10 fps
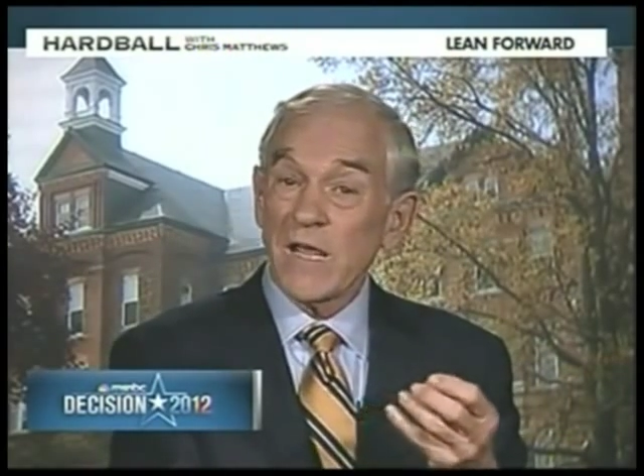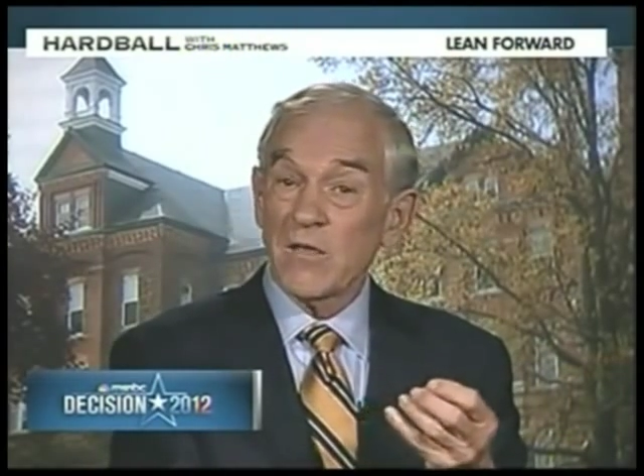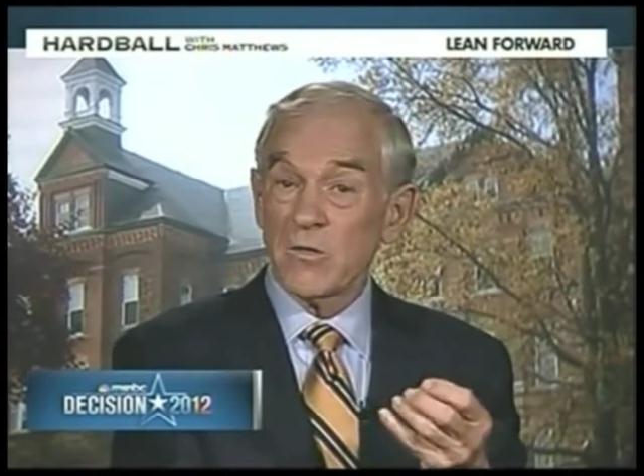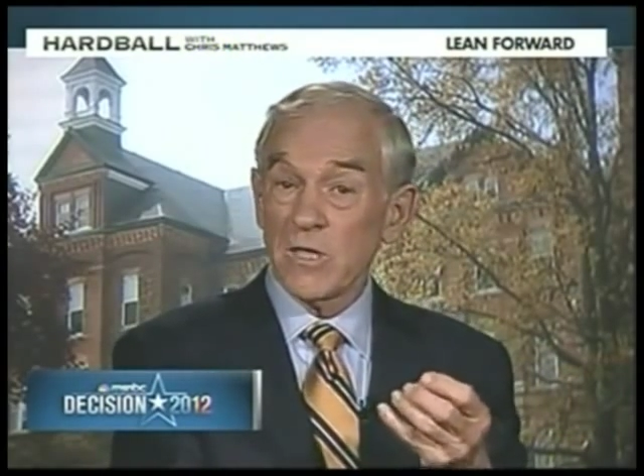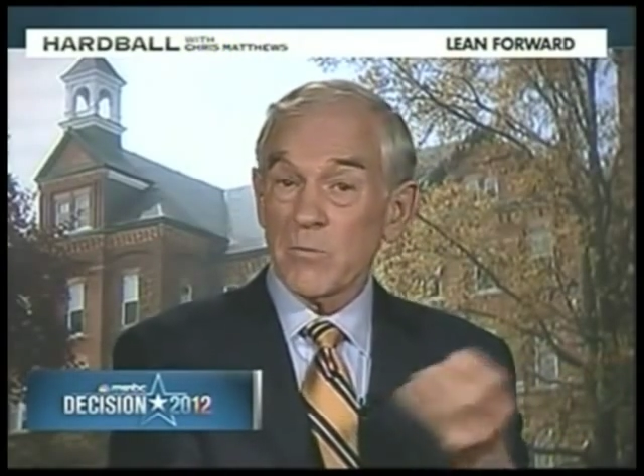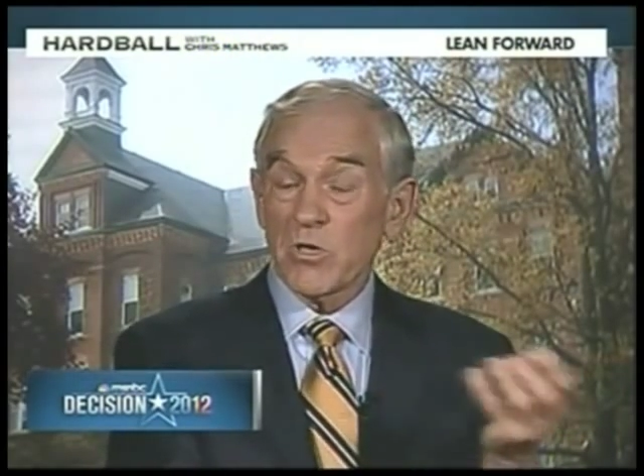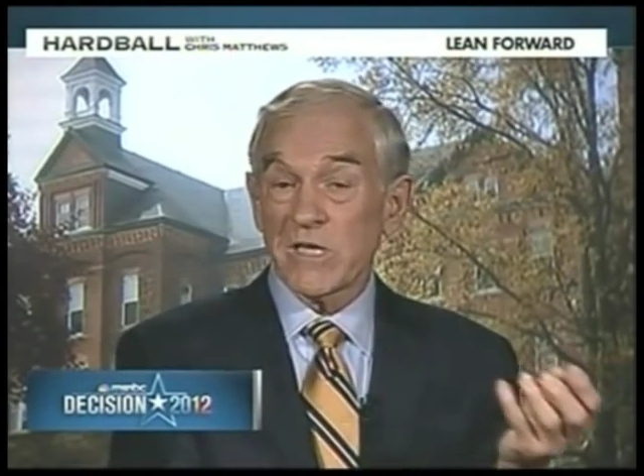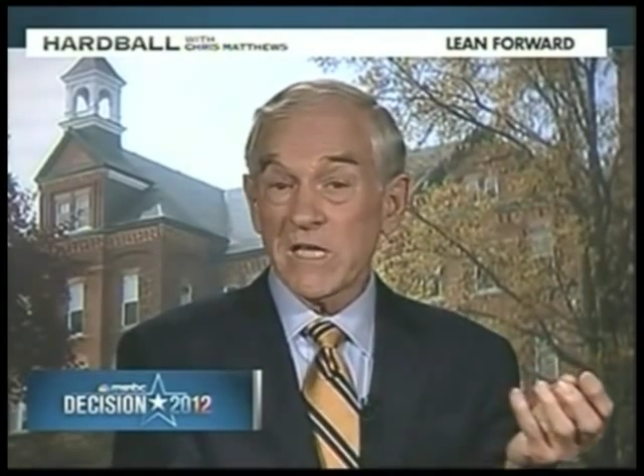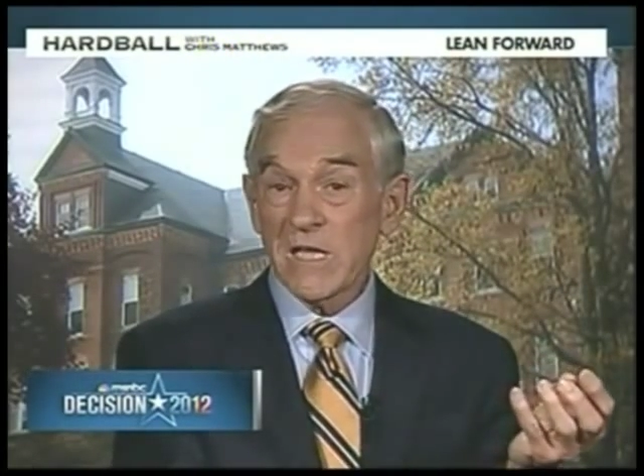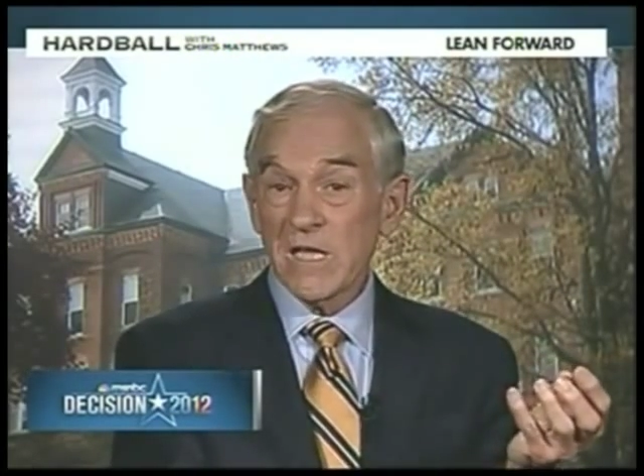
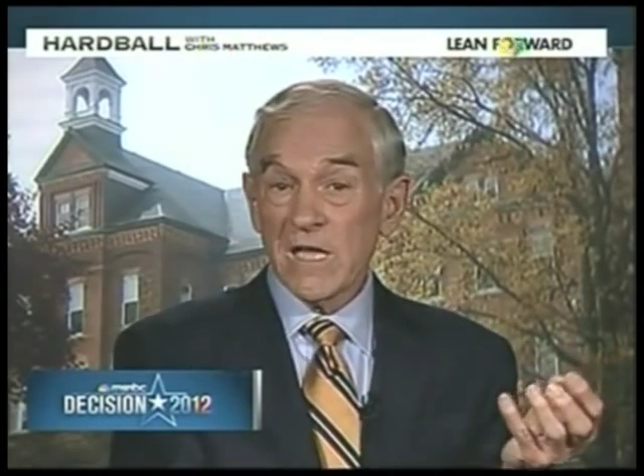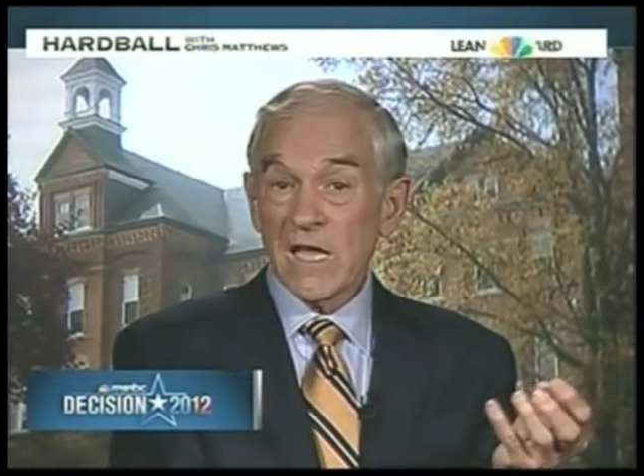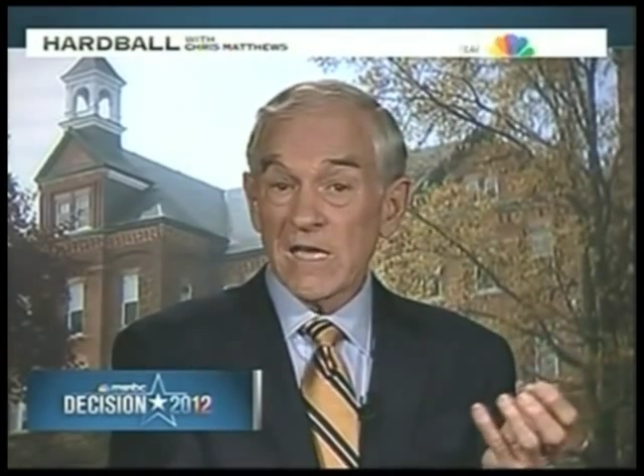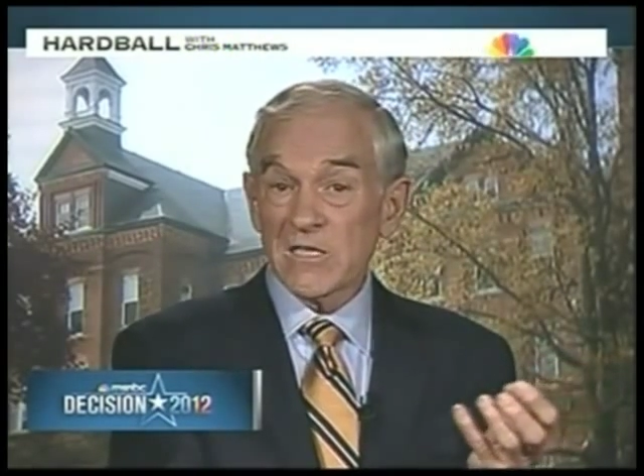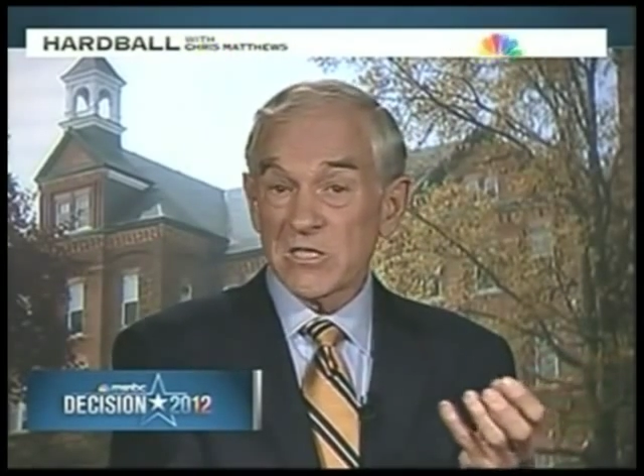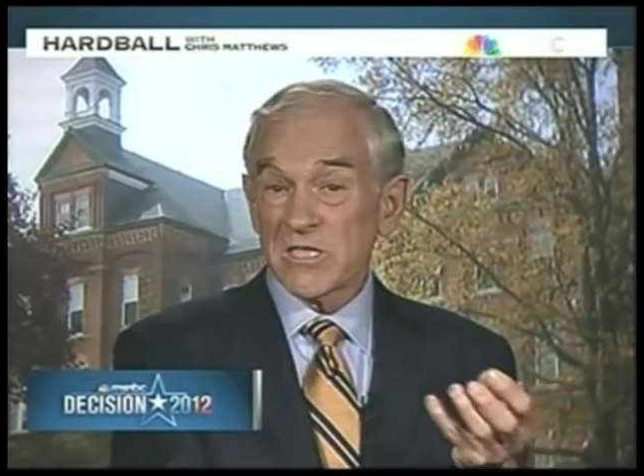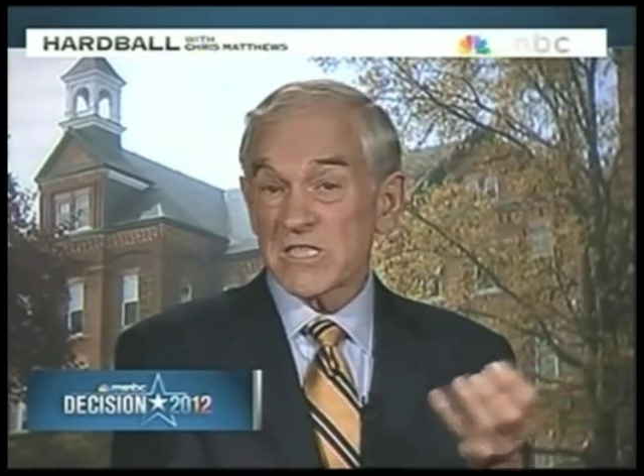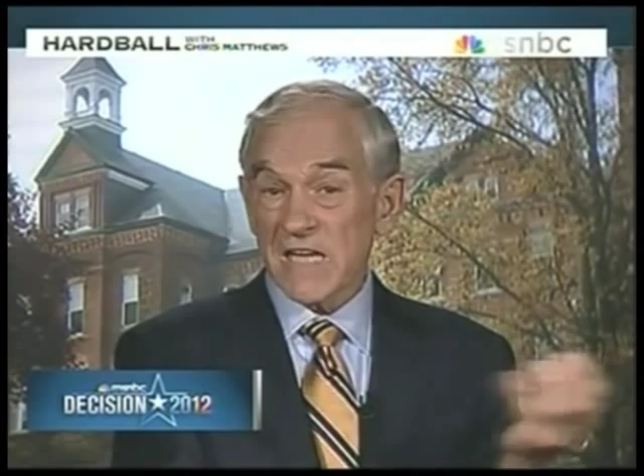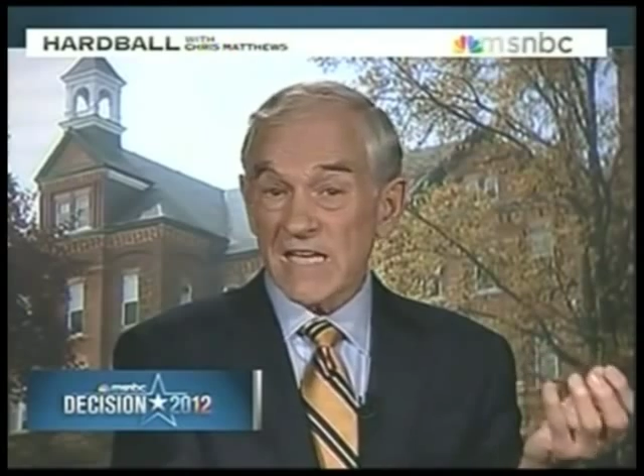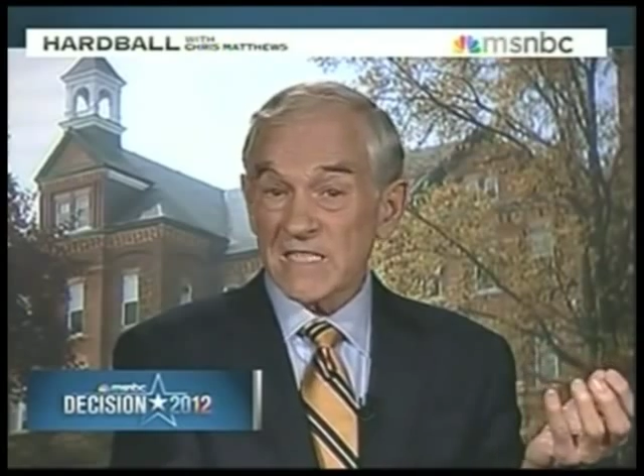liberty is
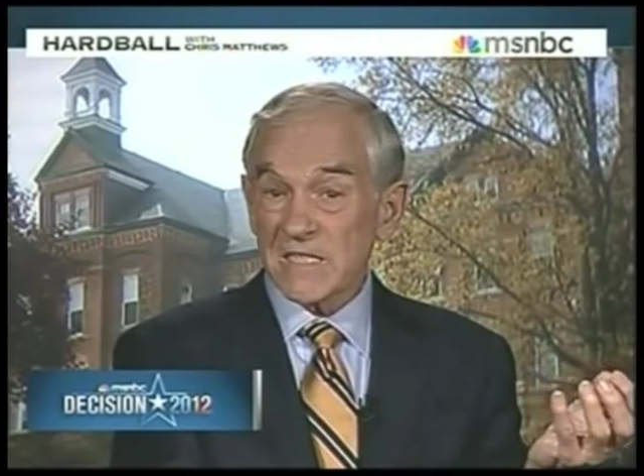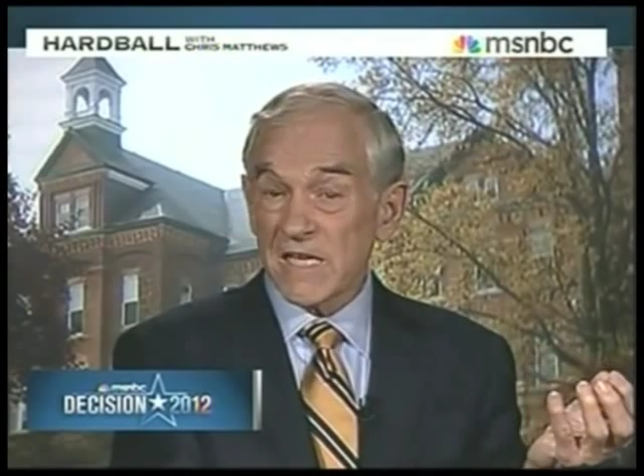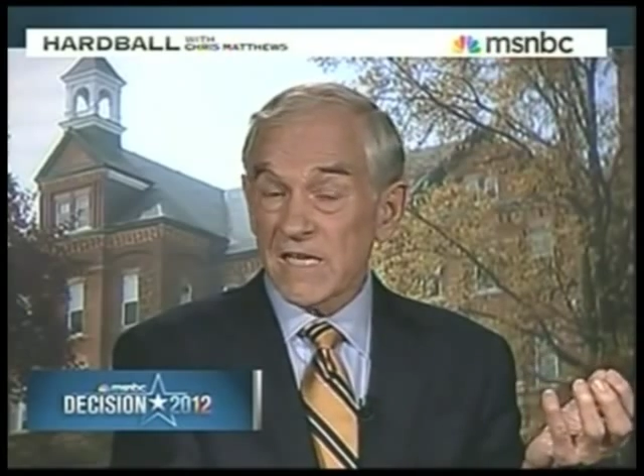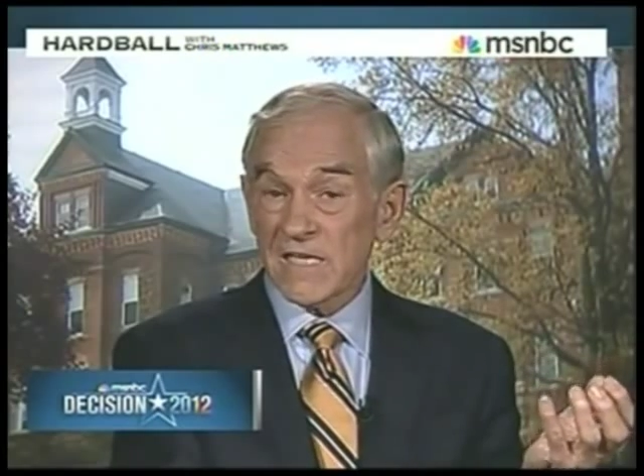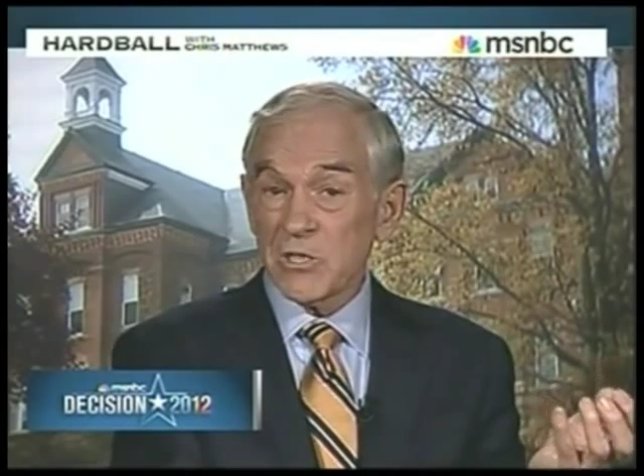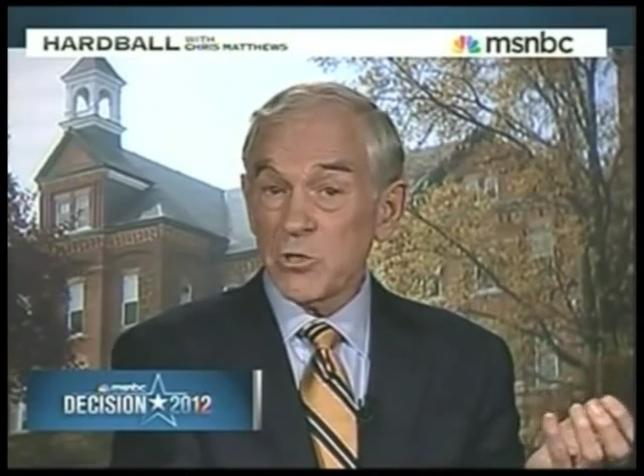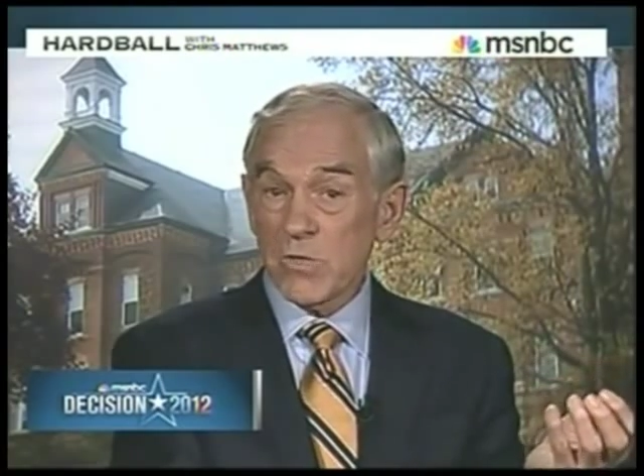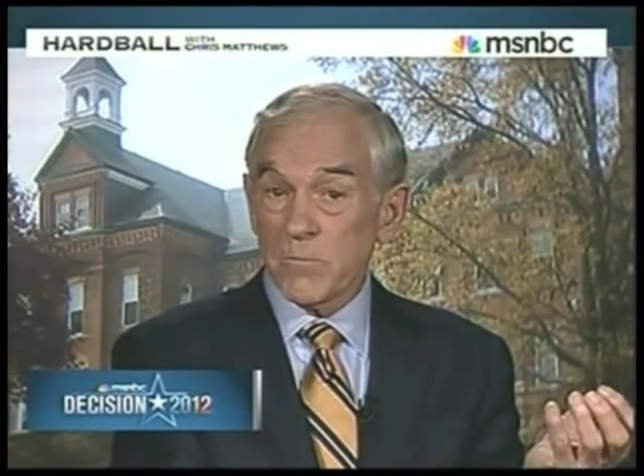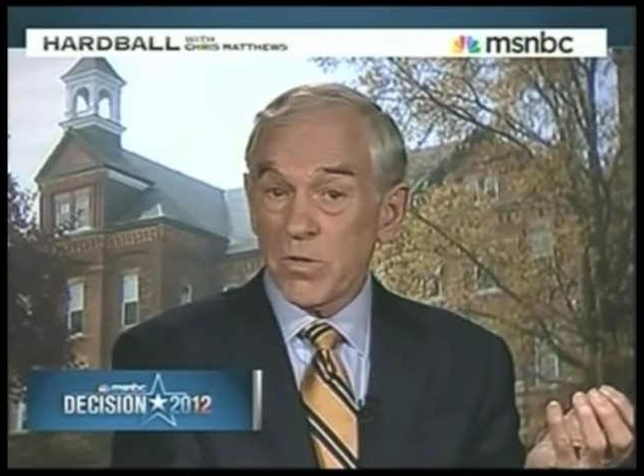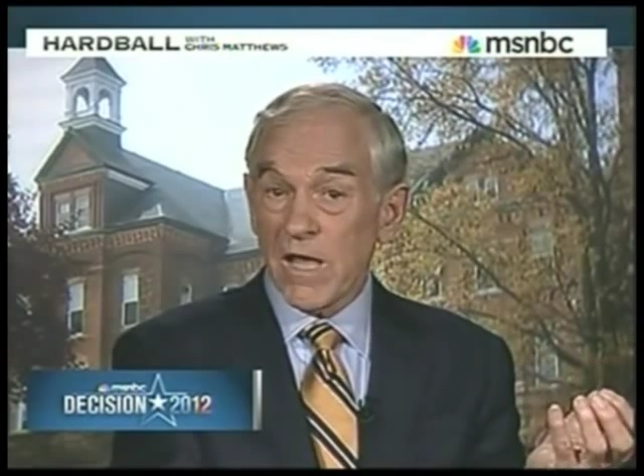disgusting, as you
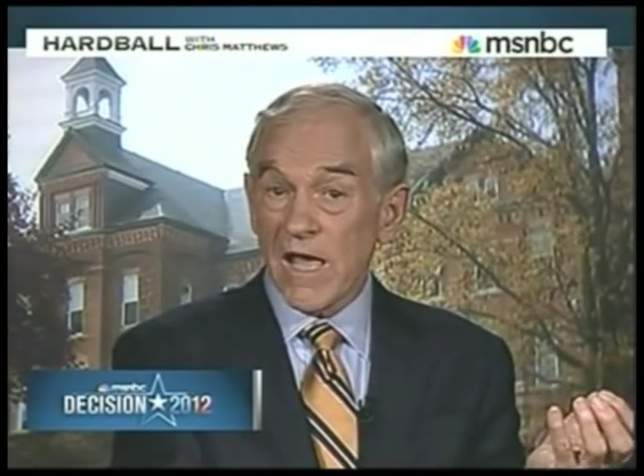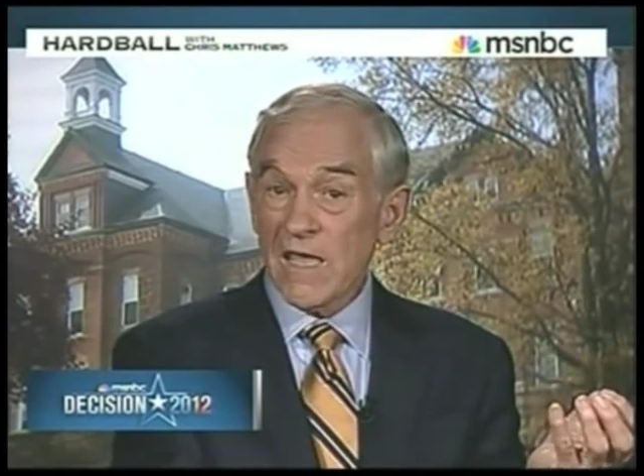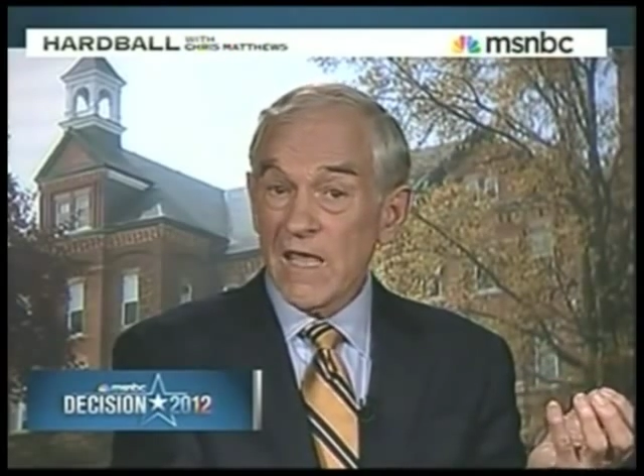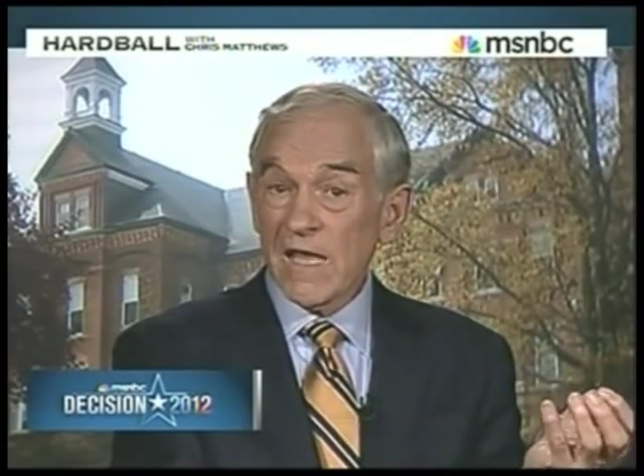imply,